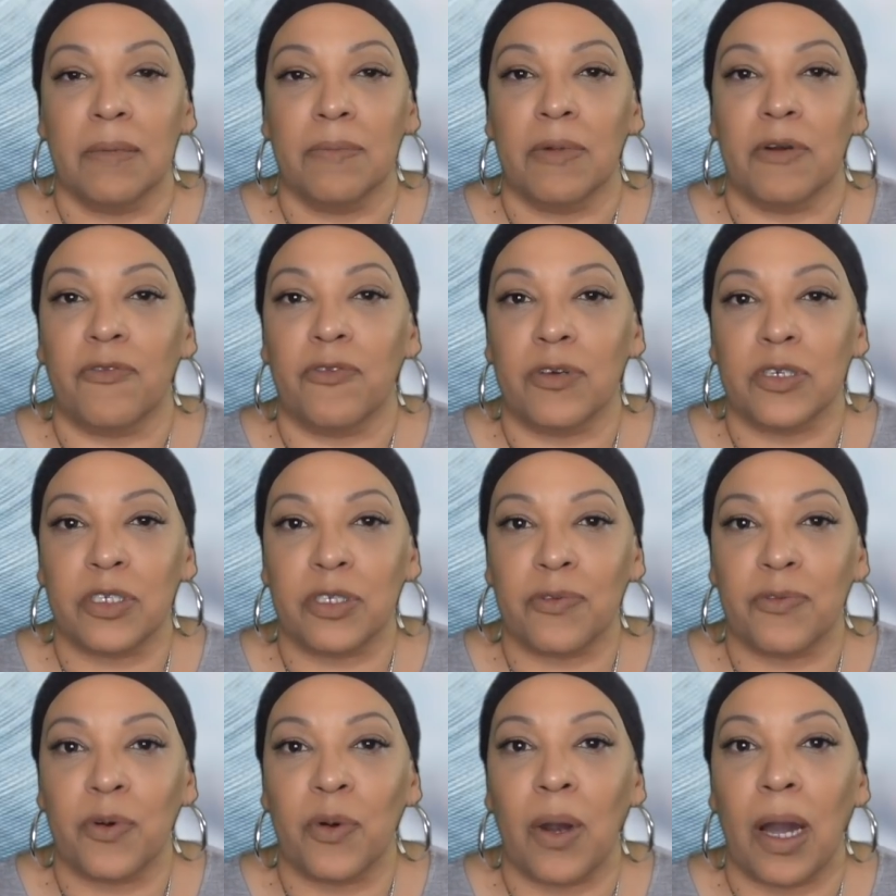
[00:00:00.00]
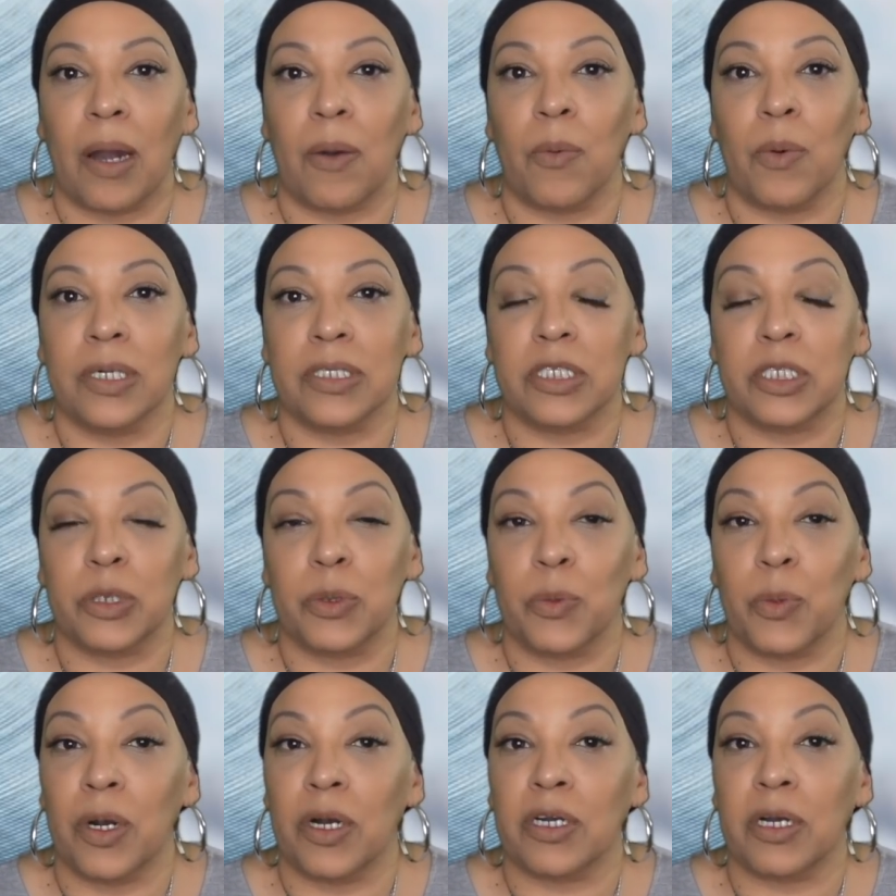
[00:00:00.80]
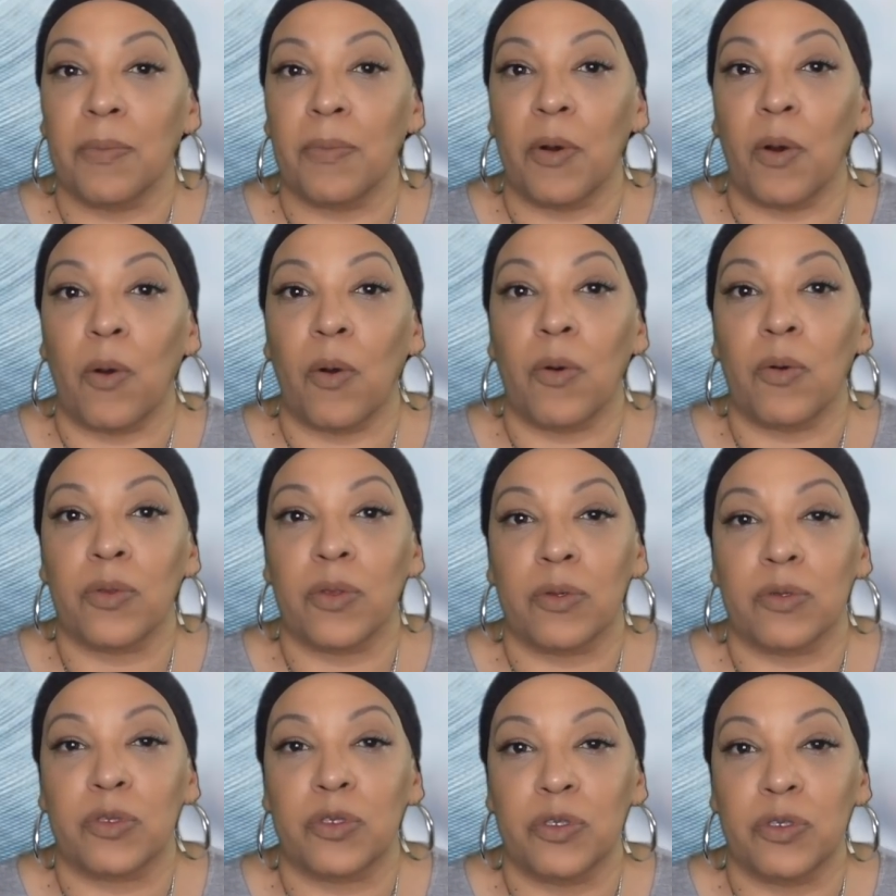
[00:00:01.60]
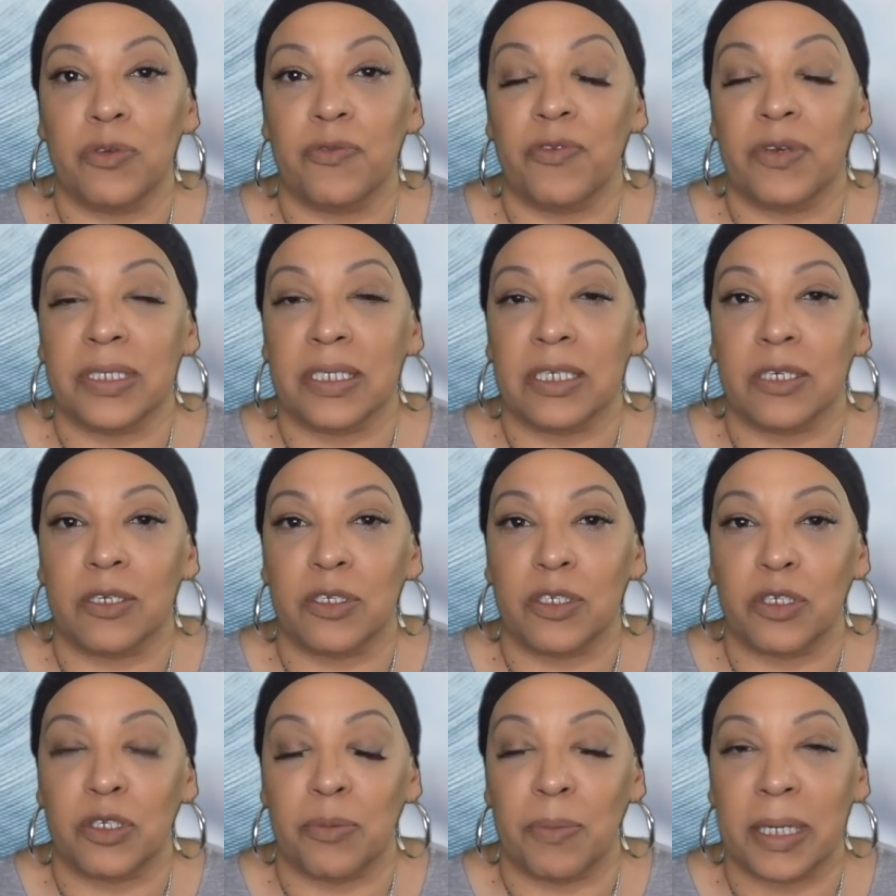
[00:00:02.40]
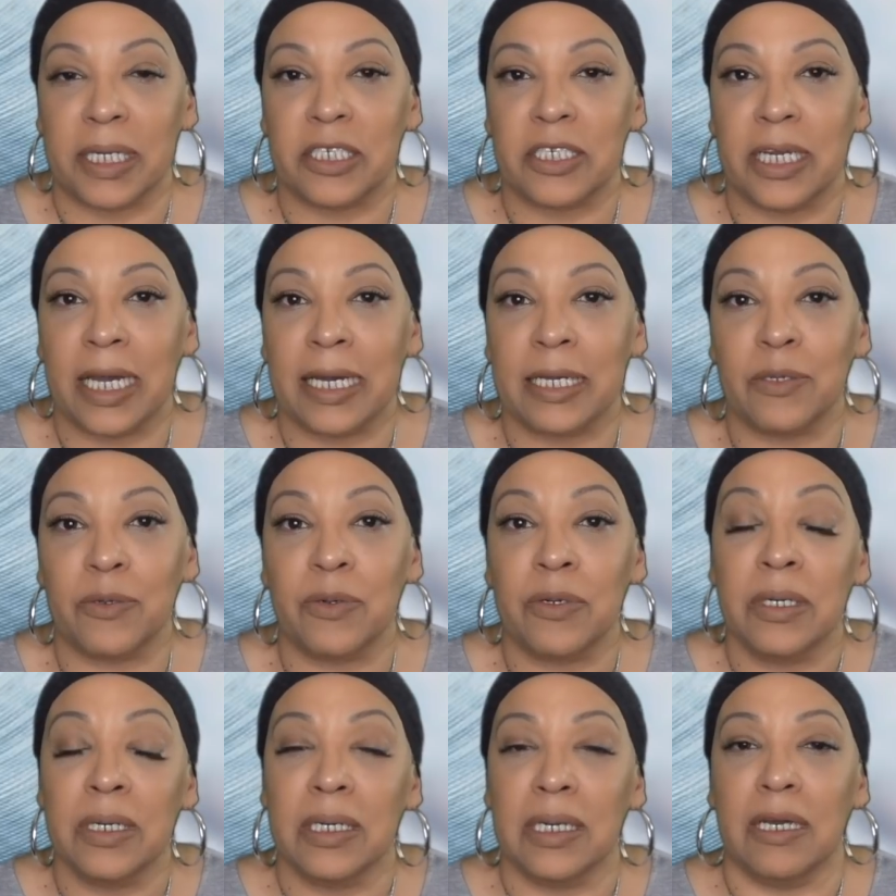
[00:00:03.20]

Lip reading: But first of all, I want to welcome all those new visitors to my channel.